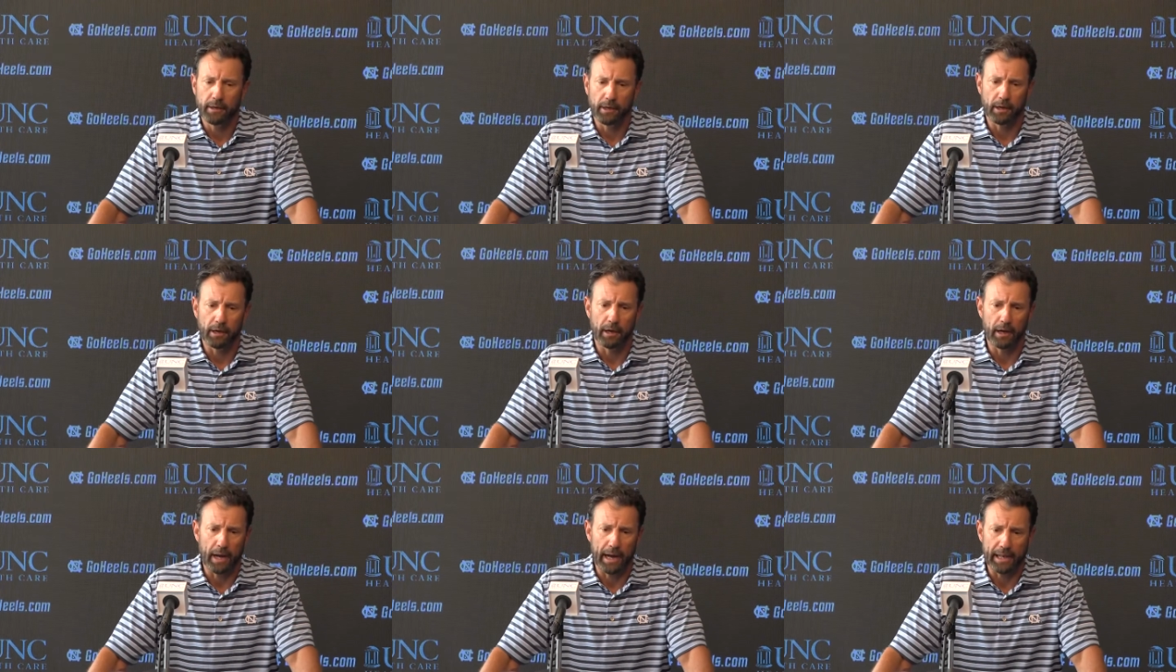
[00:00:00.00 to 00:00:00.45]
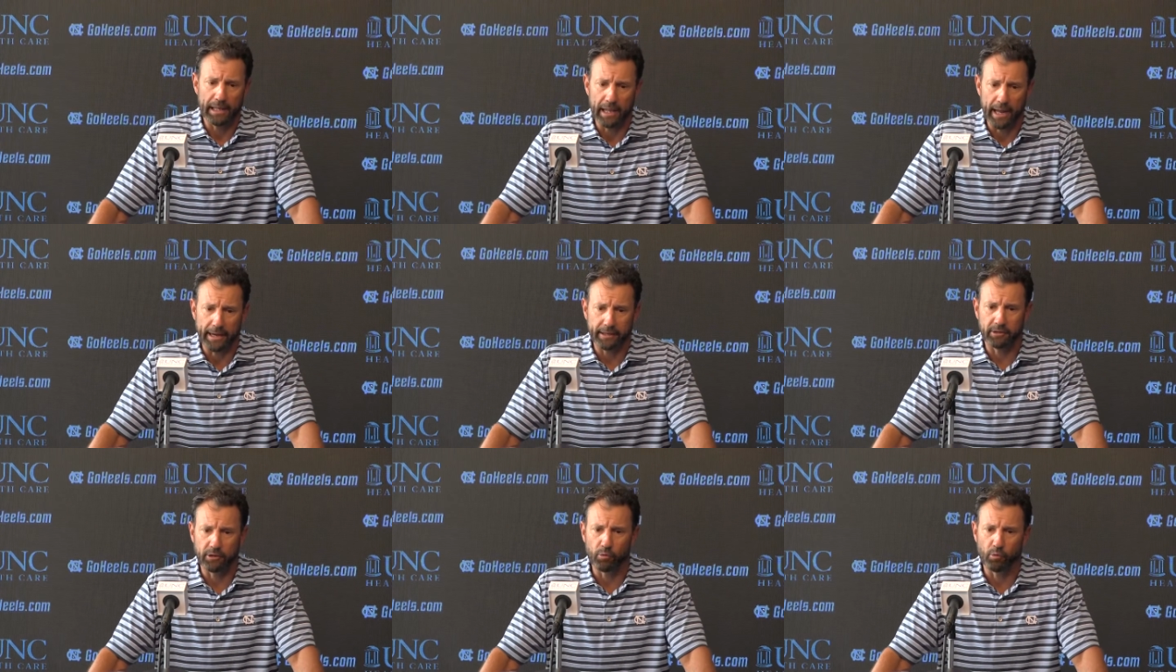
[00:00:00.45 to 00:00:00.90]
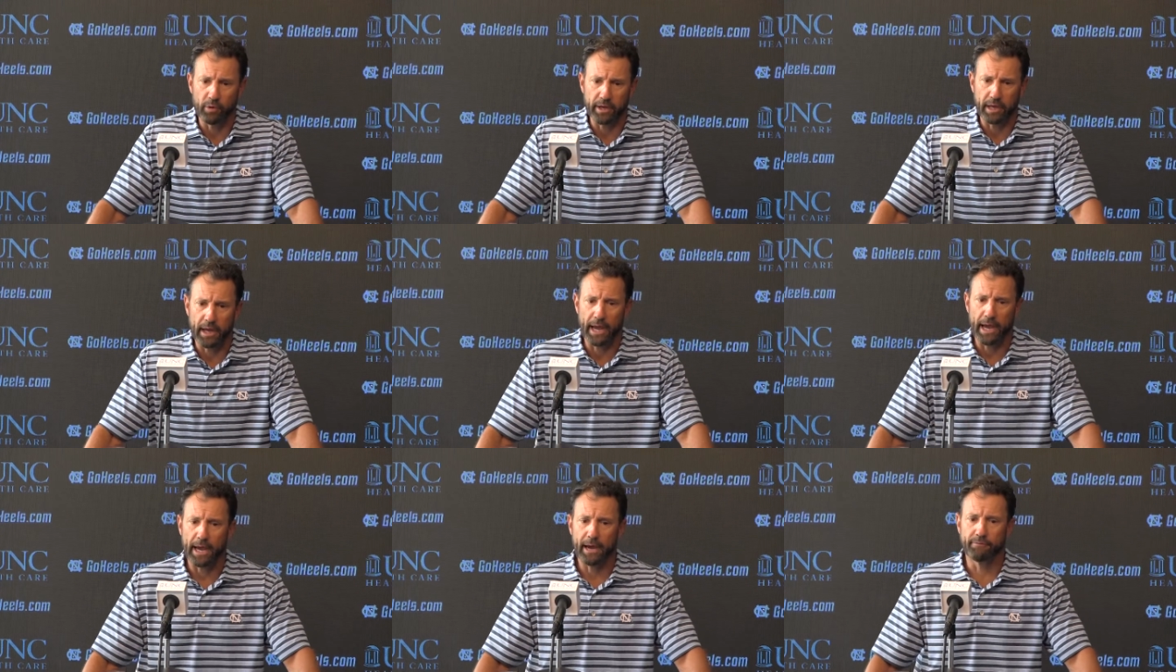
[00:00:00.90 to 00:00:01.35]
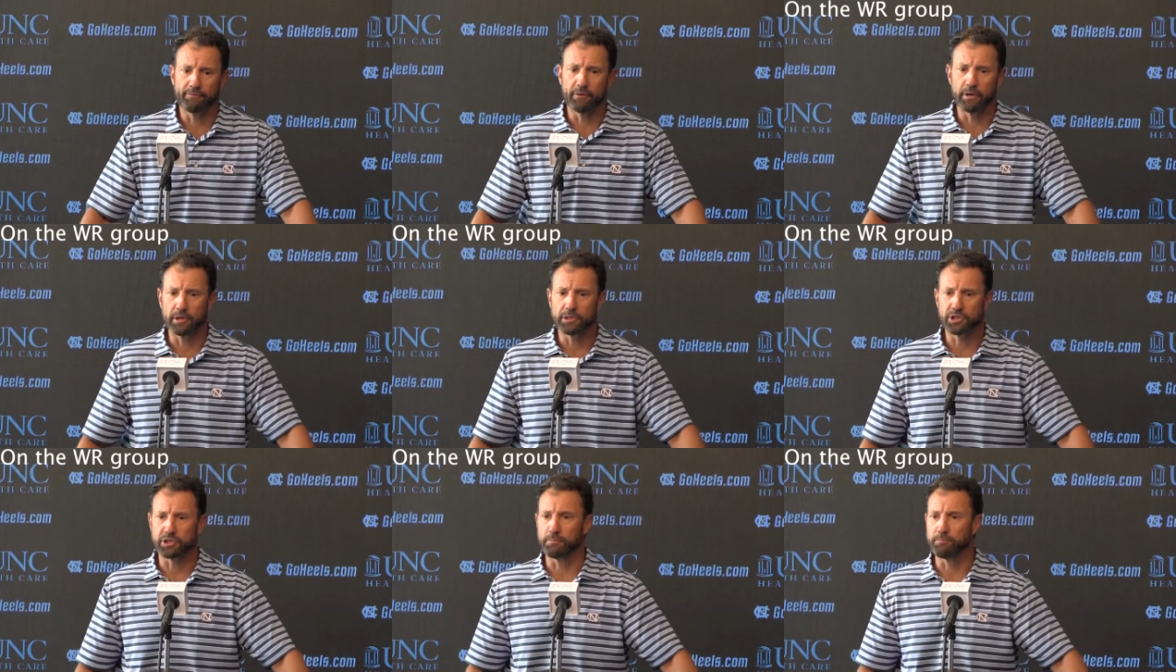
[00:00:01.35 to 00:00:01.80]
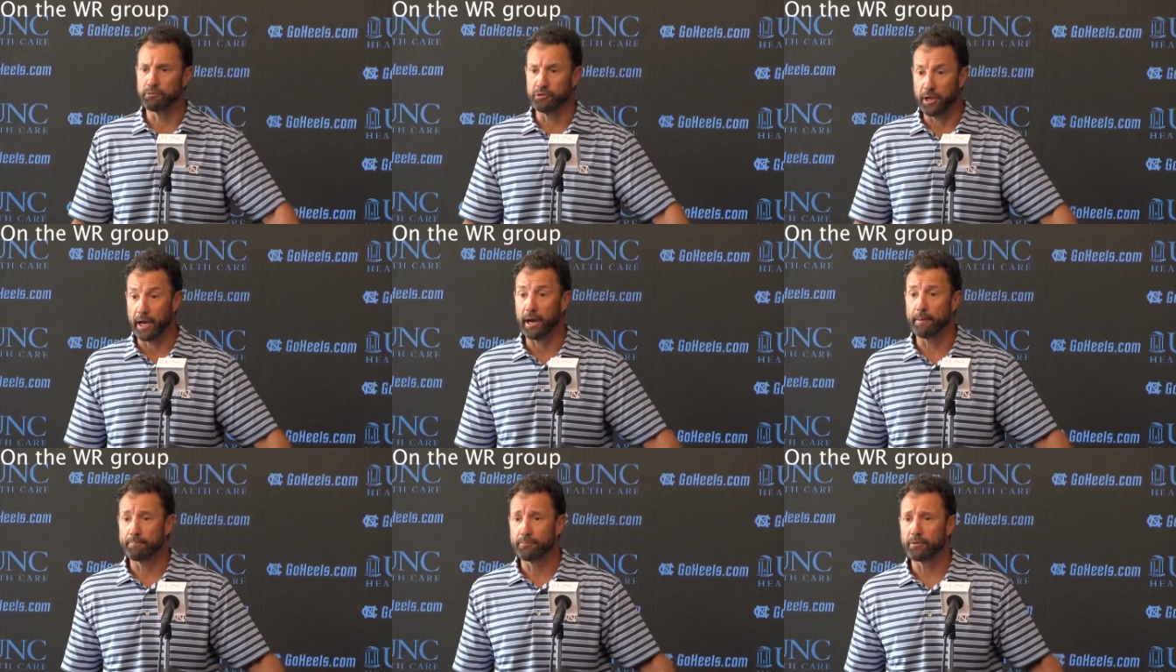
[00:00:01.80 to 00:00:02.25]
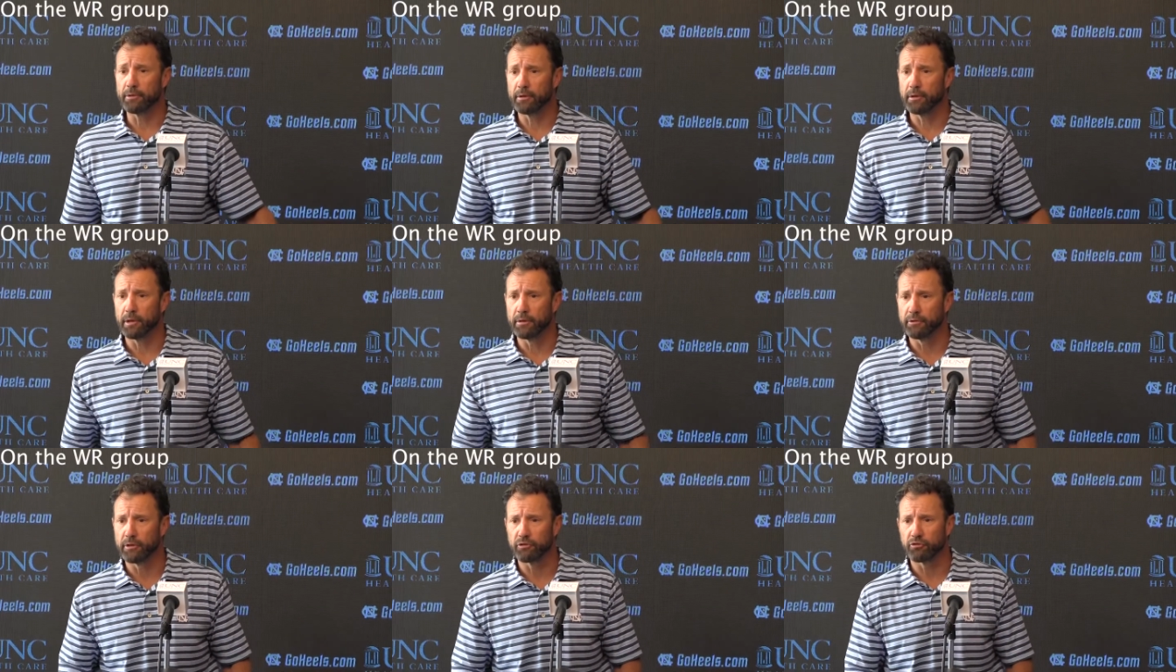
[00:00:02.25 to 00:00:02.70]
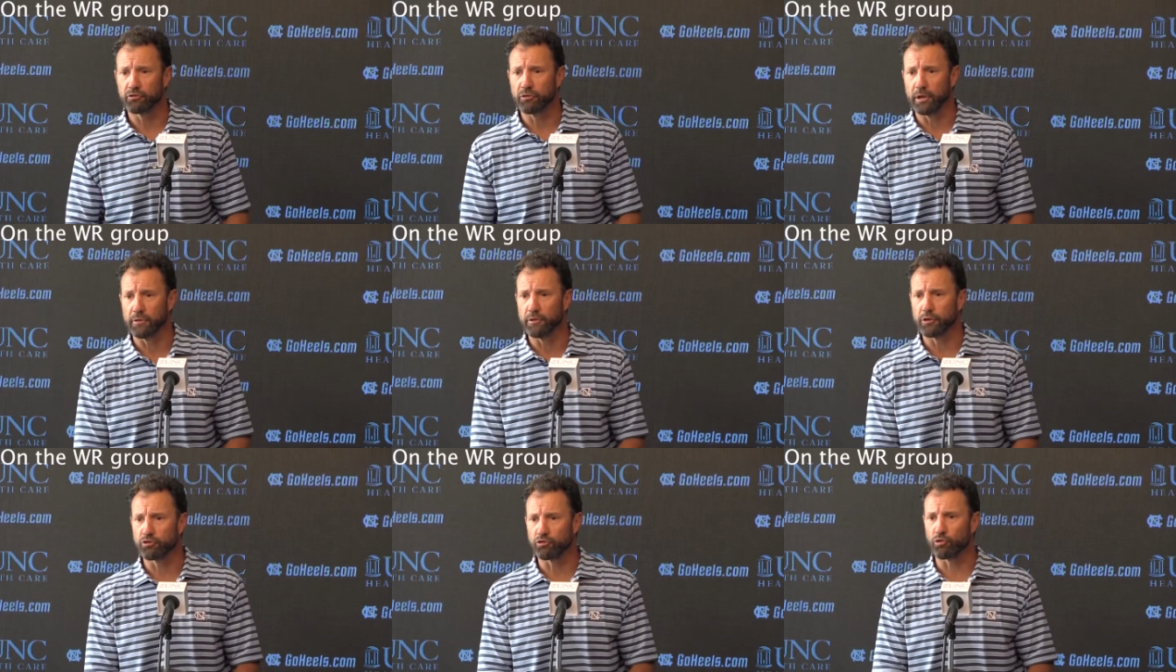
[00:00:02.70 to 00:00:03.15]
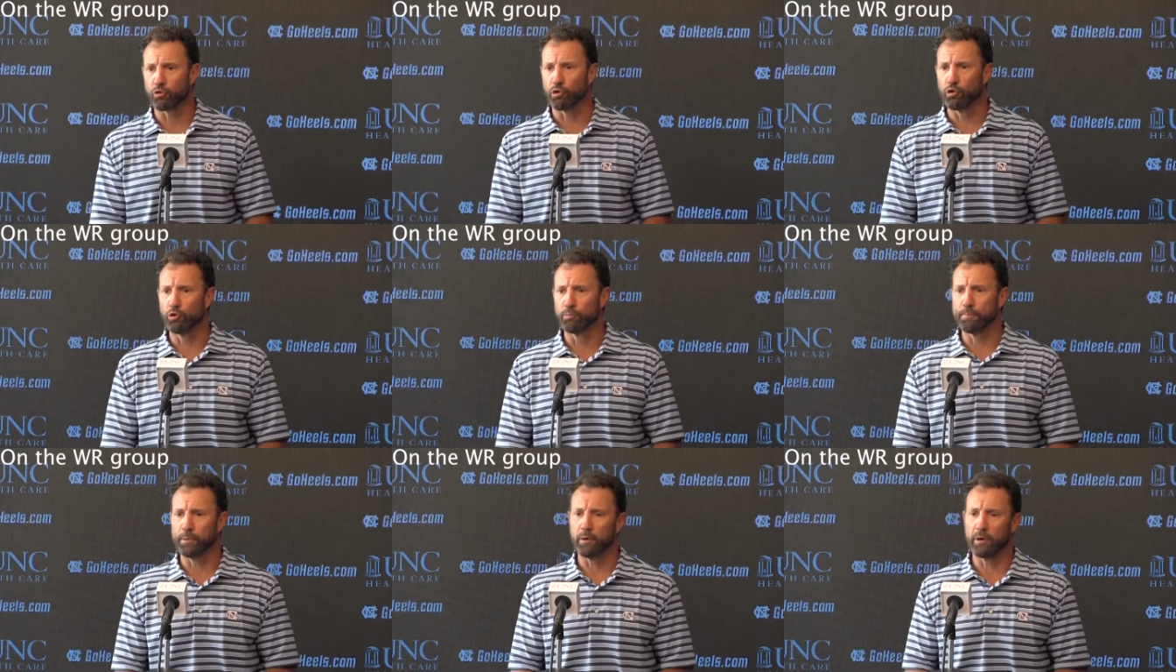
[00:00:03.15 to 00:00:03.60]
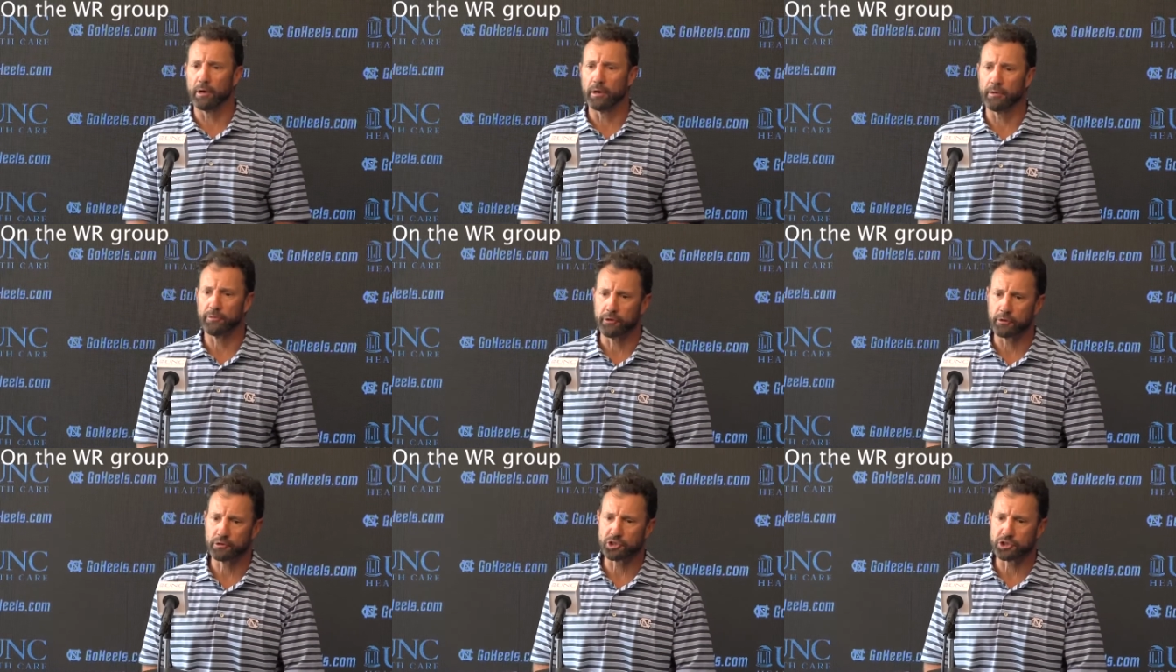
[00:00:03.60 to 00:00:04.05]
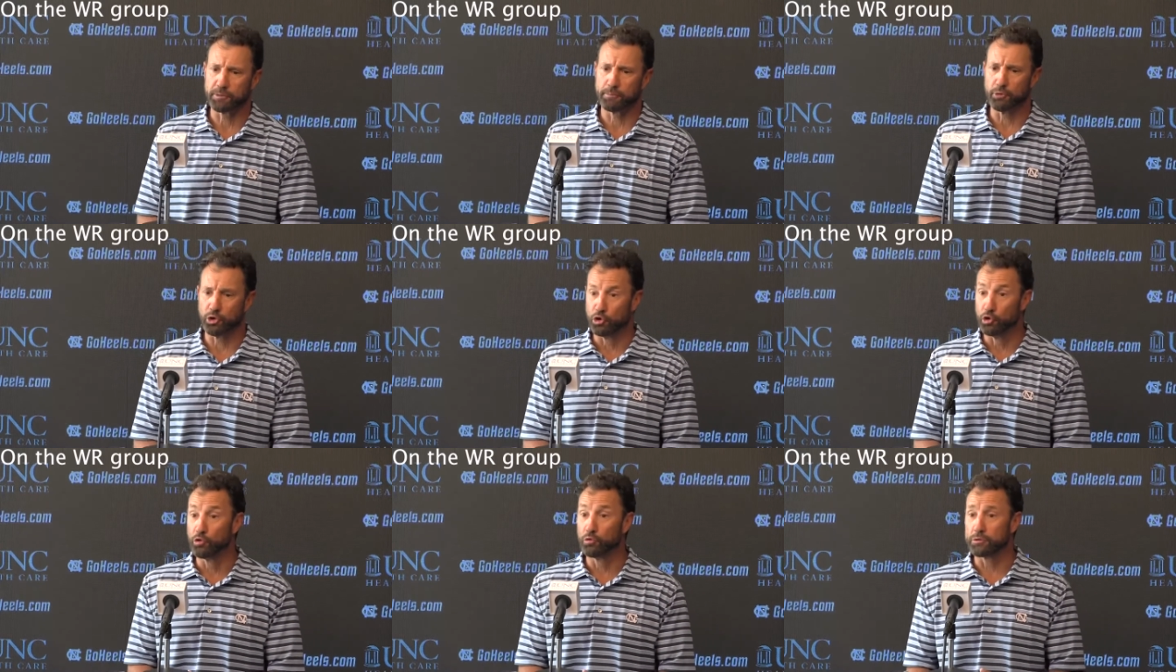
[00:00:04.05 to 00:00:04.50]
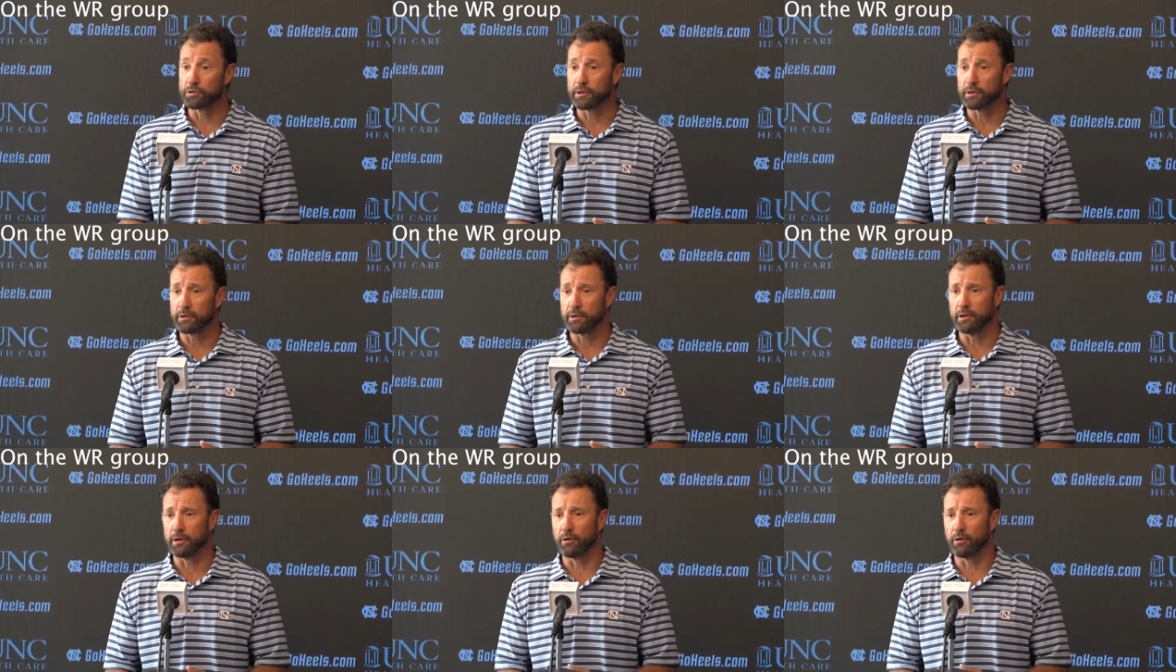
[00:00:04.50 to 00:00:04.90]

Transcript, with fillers: Uh, I like that we have uh, some depth in this in this group. Uh, there's some youth.